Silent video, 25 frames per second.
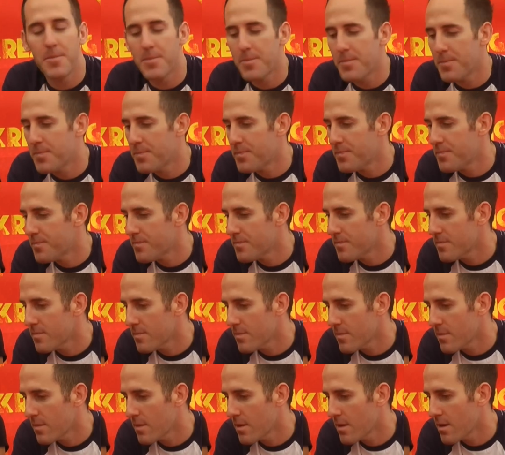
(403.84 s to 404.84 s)

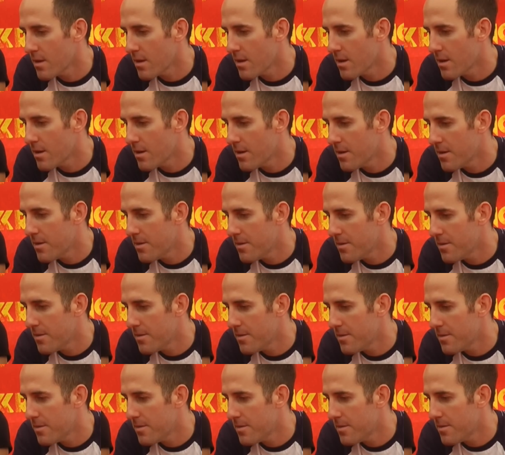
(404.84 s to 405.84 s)

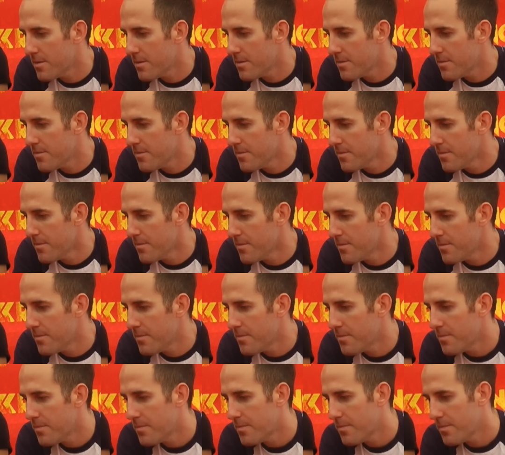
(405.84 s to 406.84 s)

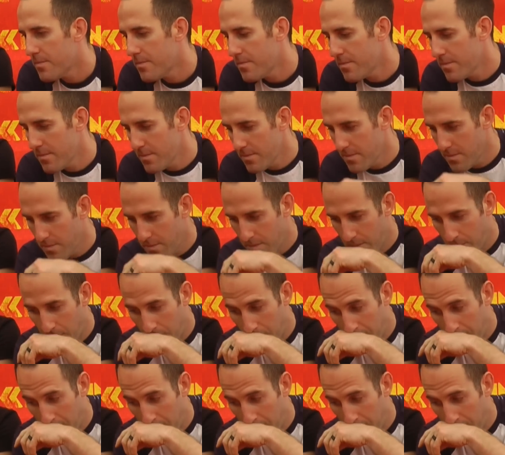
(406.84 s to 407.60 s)
(not speaking)